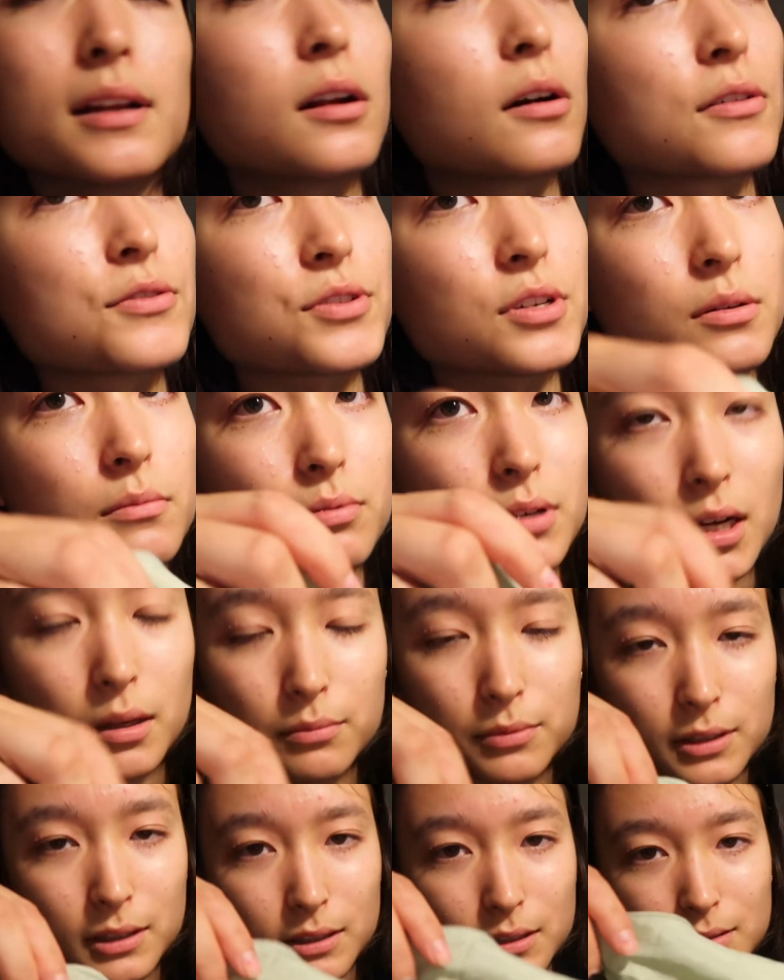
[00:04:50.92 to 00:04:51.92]
It also
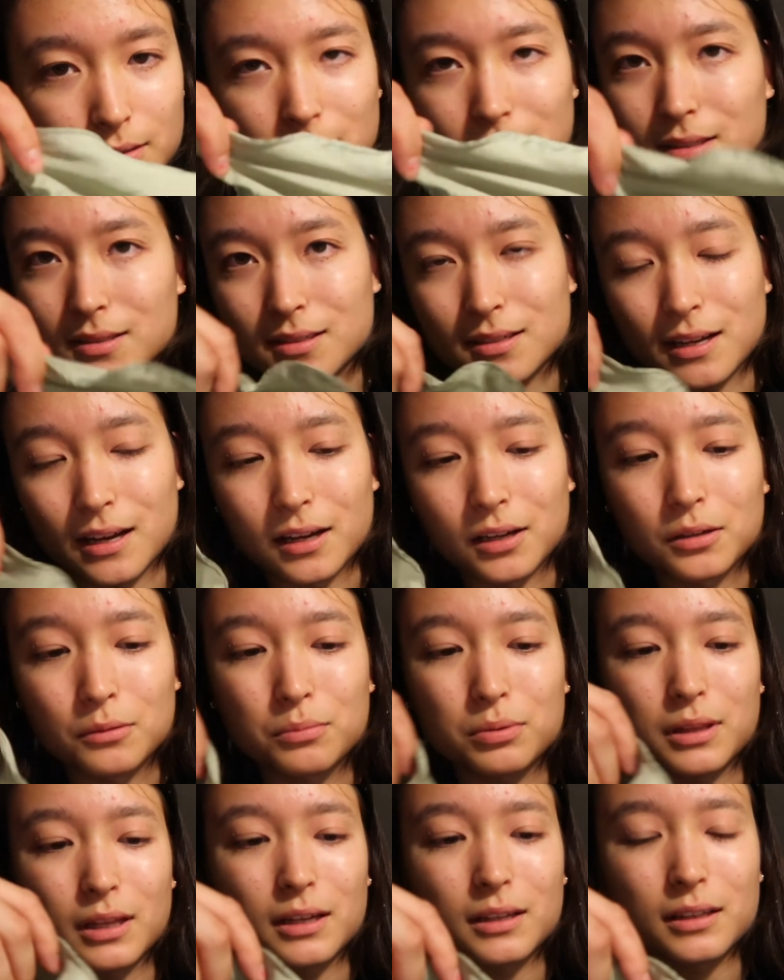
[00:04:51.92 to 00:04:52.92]
probably doesn't
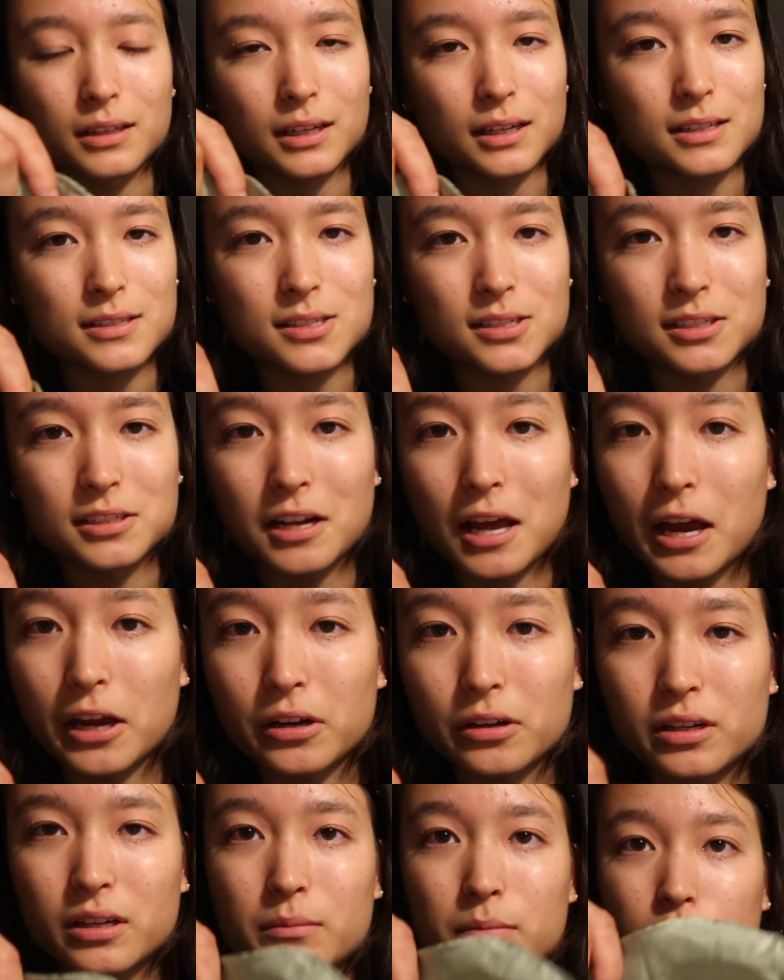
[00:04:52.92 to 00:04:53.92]
help that like I didn't
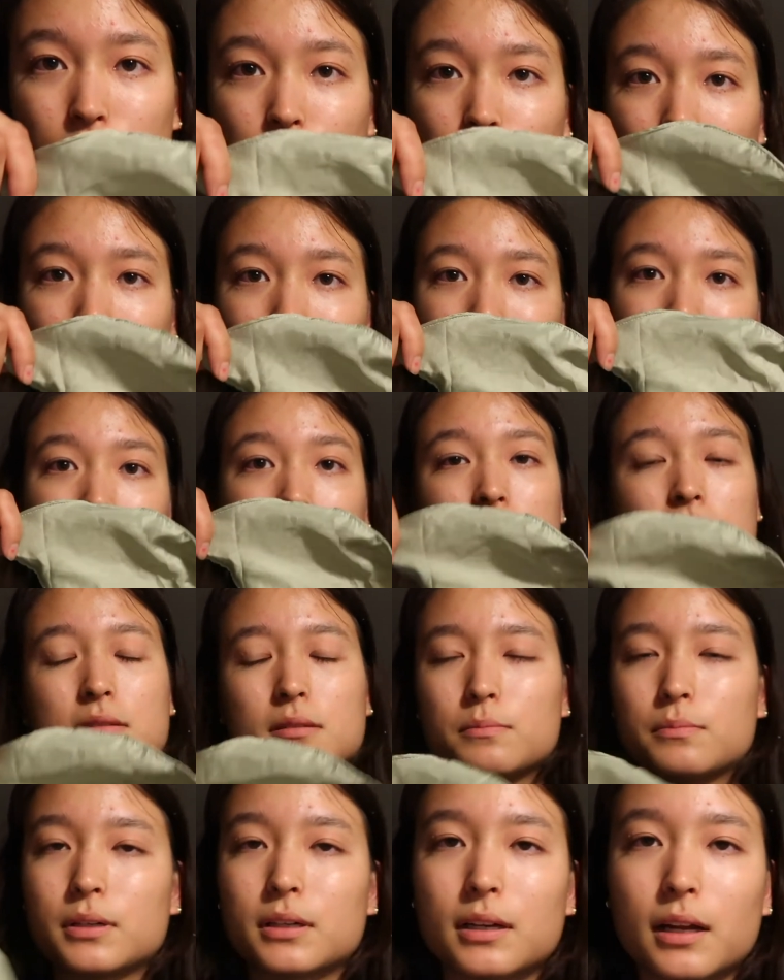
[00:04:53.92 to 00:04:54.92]
iron it
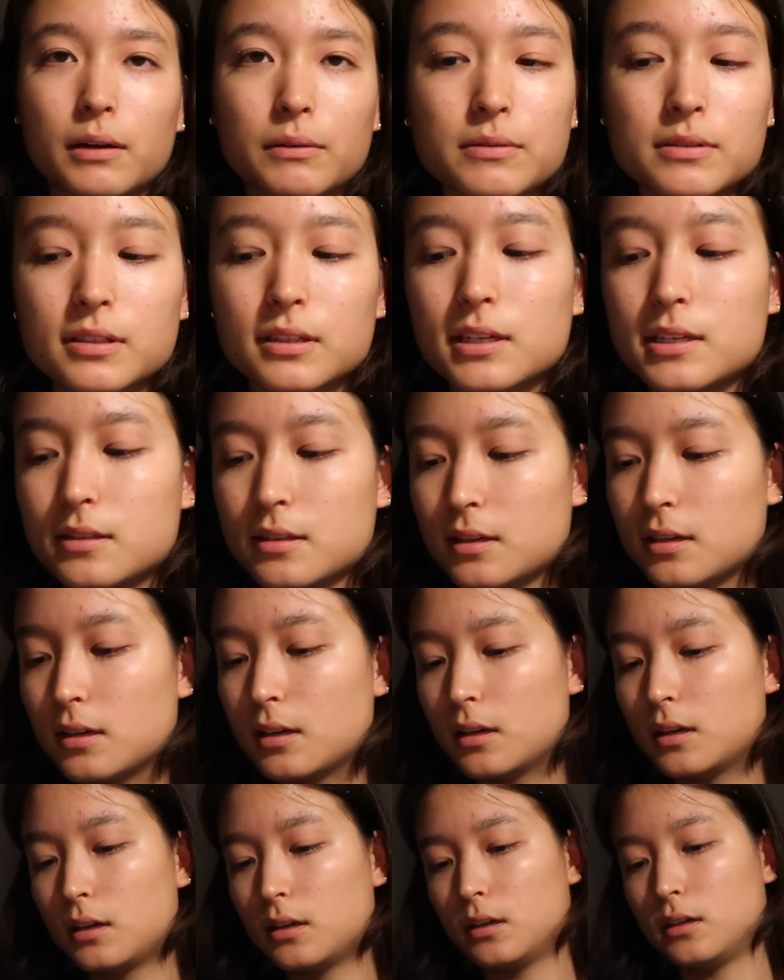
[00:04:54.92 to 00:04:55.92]
beforehand, but I was lazy.
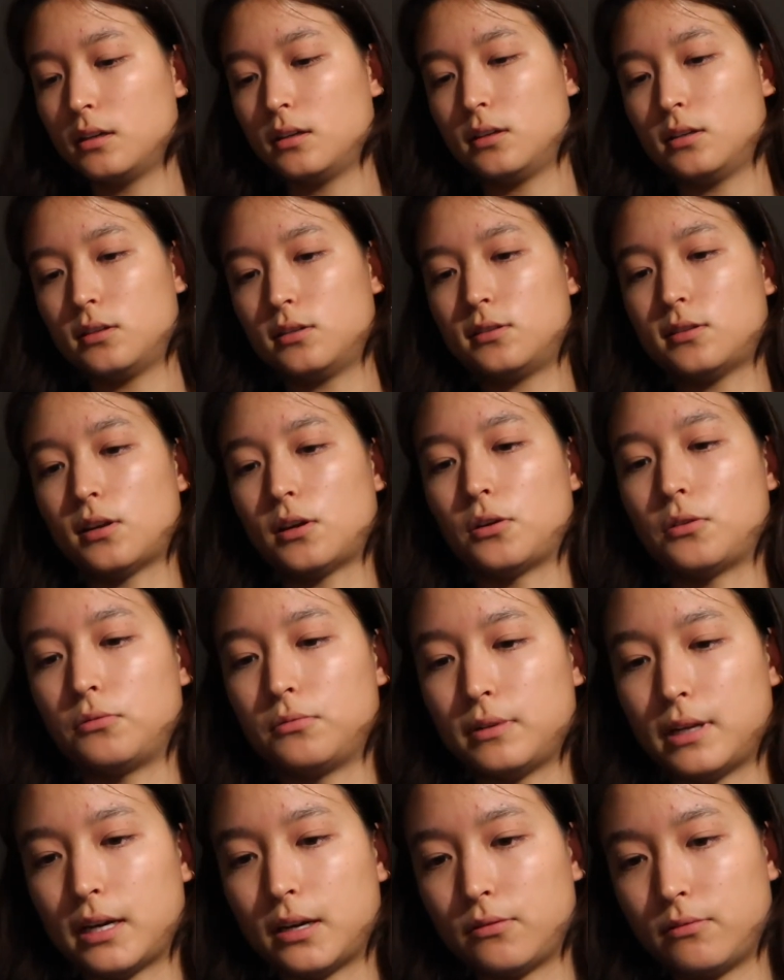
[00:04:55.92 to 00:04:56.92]

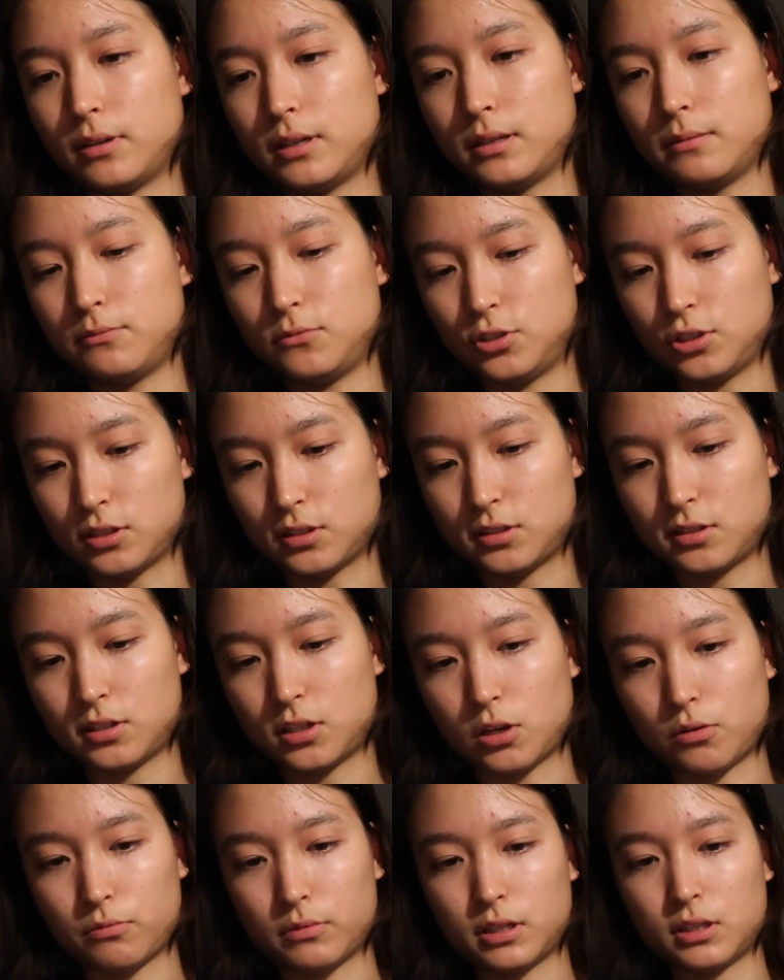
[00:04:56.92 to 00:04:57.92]
So now I'm just
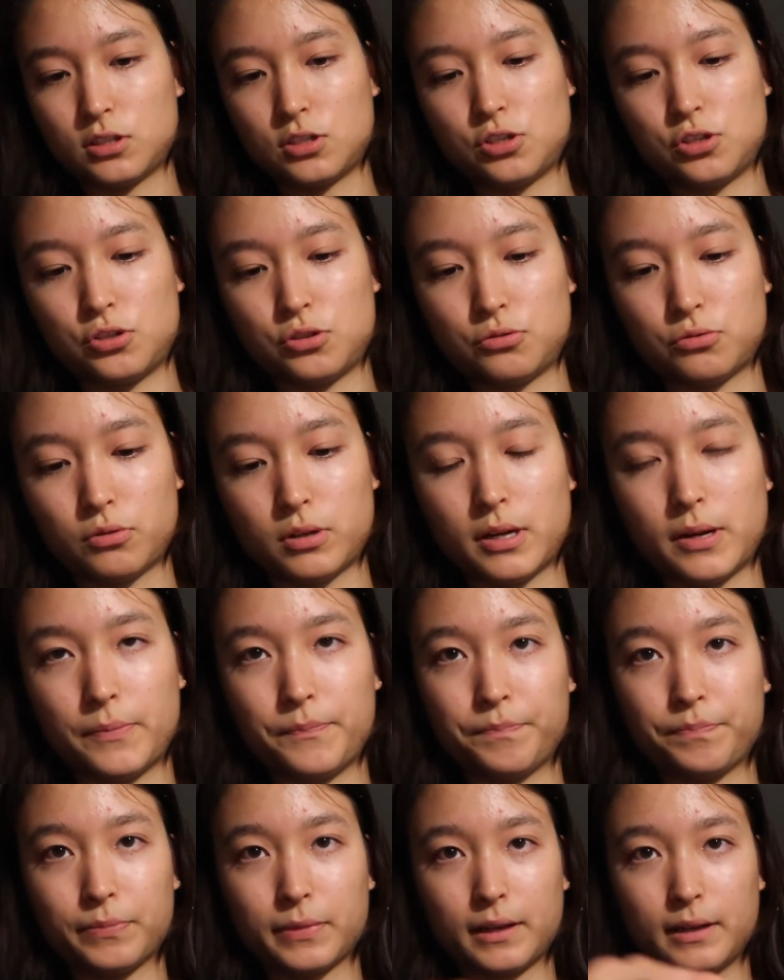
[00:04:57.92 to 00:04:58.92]
going to
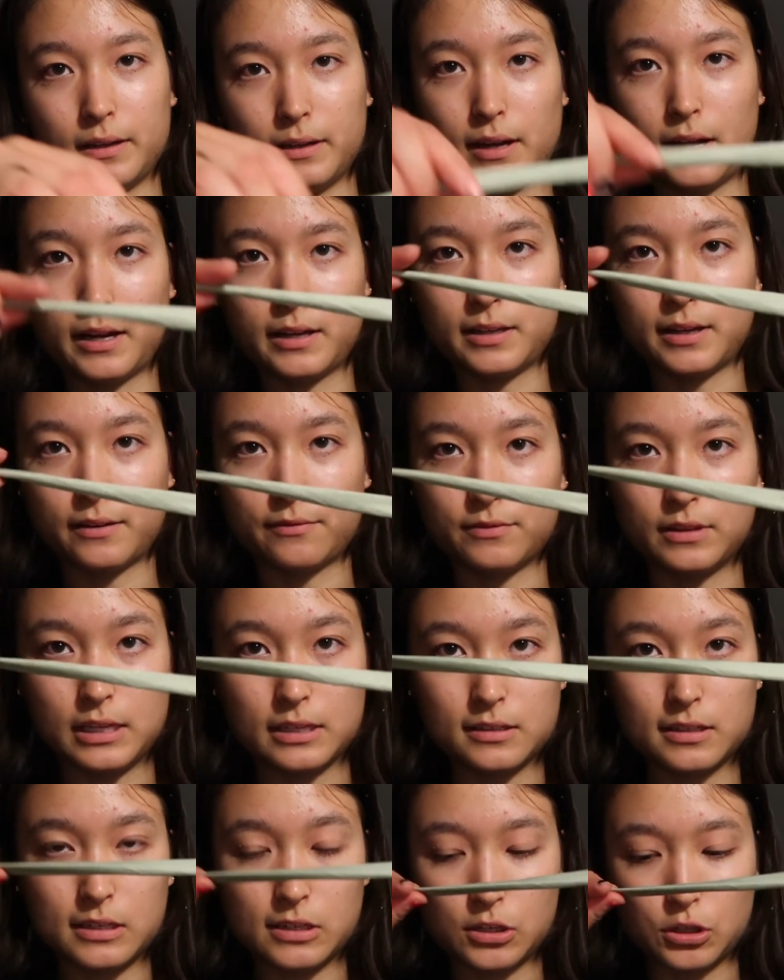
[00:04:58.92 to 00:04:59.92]
I have
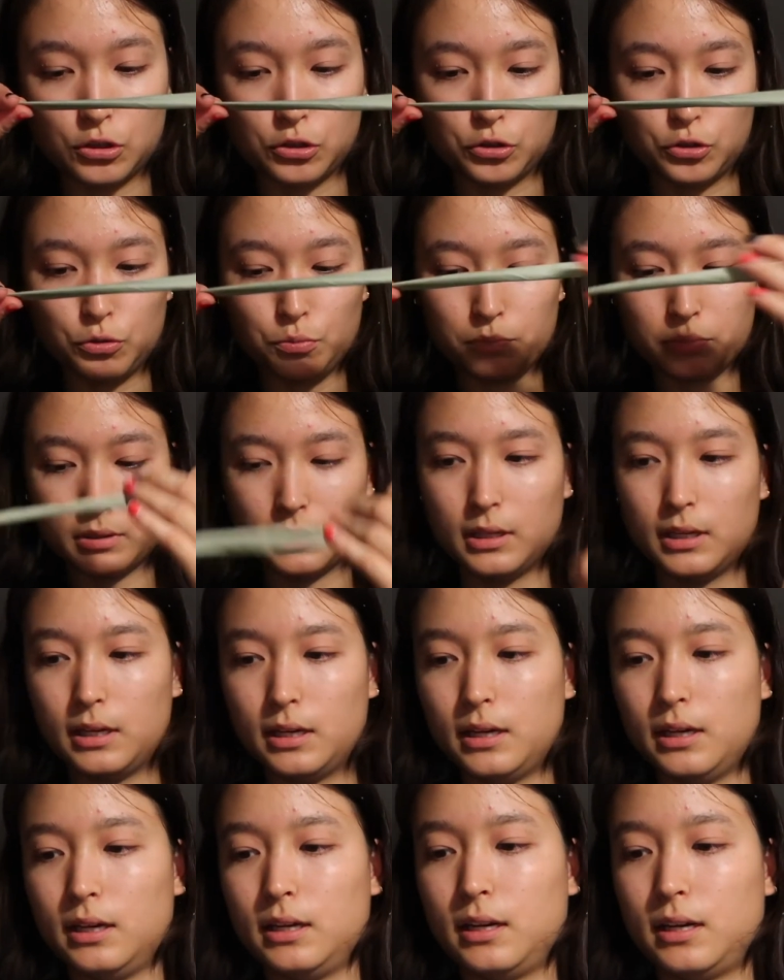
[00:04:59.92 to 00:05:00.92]
this loop,
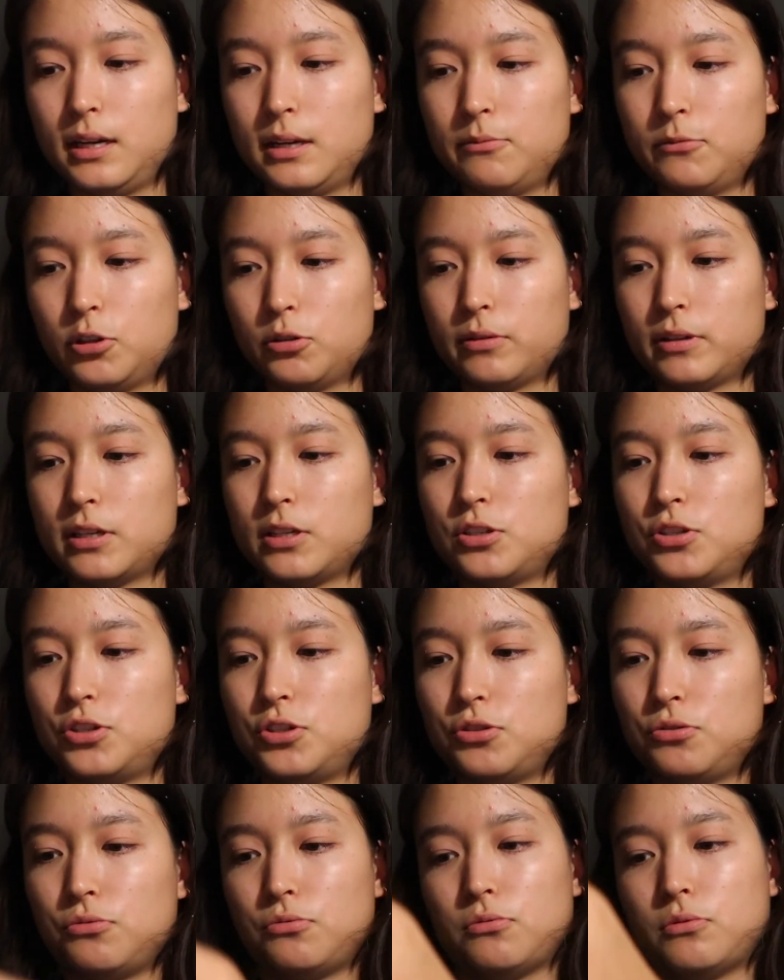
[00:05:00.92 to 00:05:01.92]
and I'm going
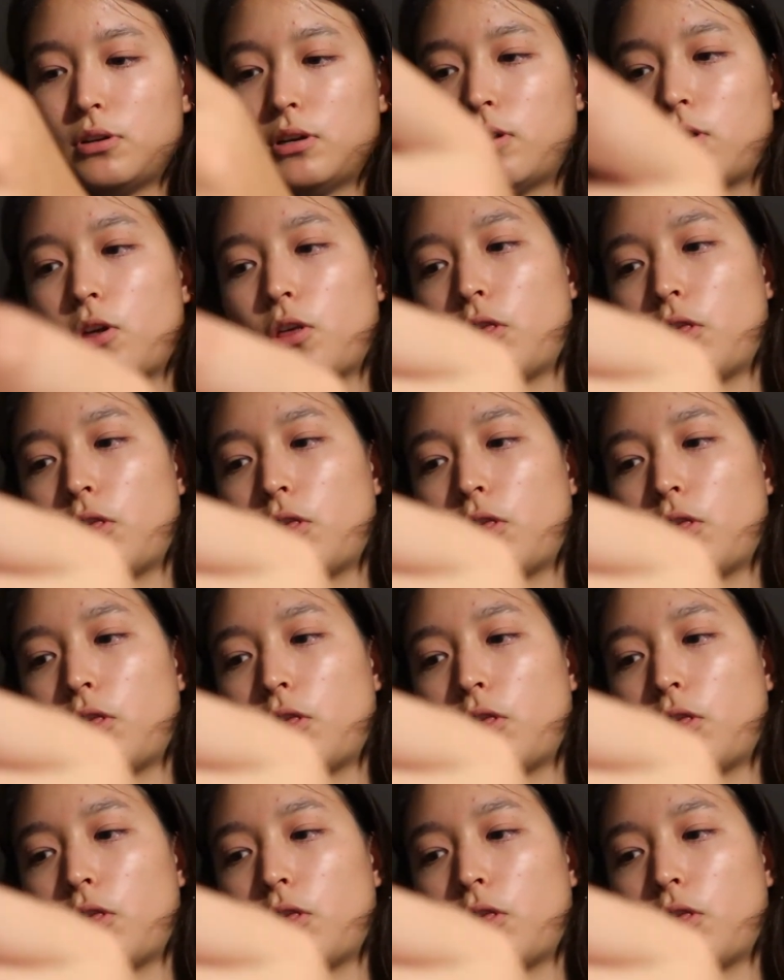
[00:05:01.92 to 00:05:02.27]
to